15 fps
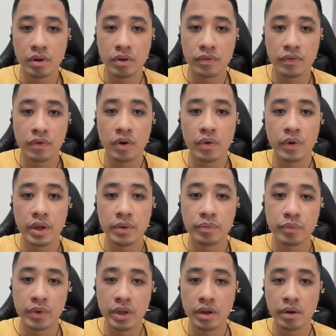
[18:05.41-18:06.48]
foreign
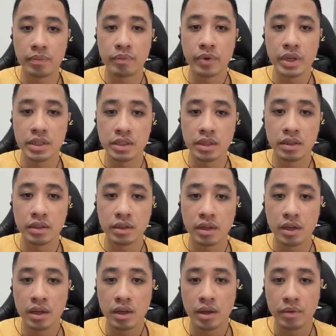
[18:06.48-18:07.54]

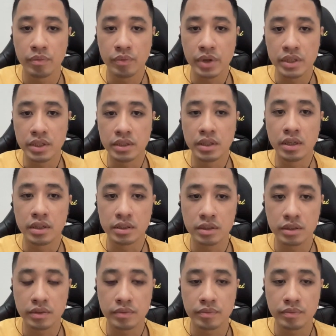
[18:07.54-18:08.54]
prisoners.